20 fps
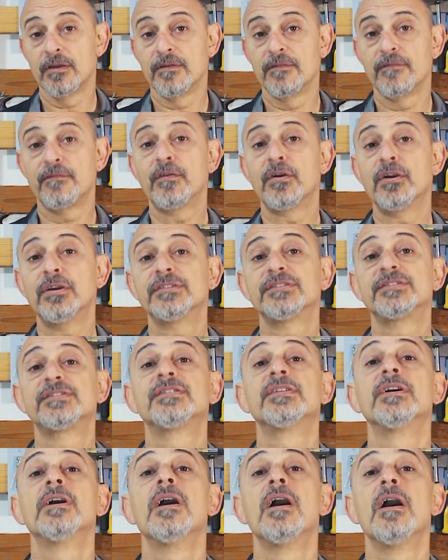
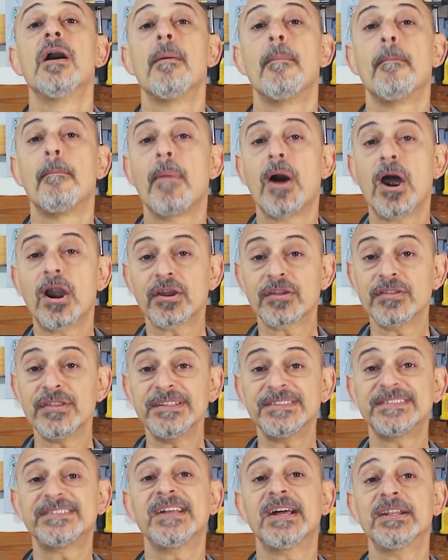First, mark
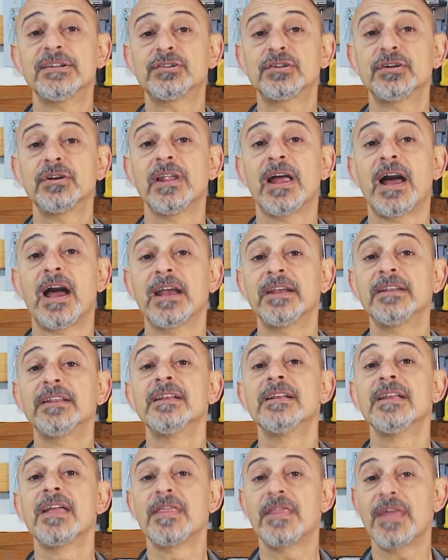the center
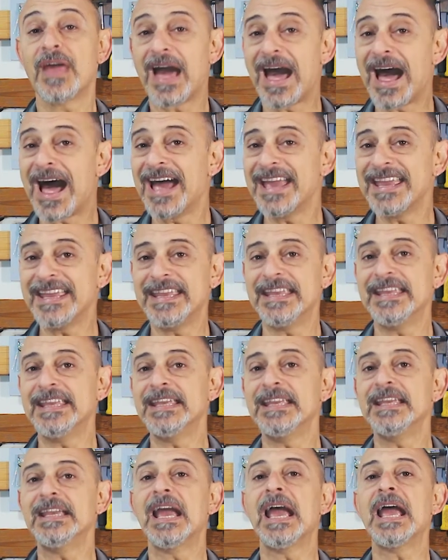line, the high
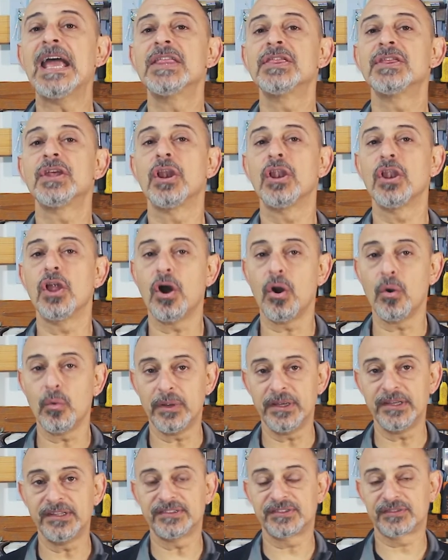E and the low
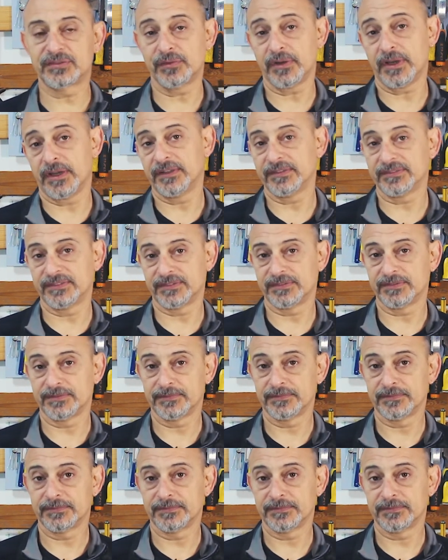E strings.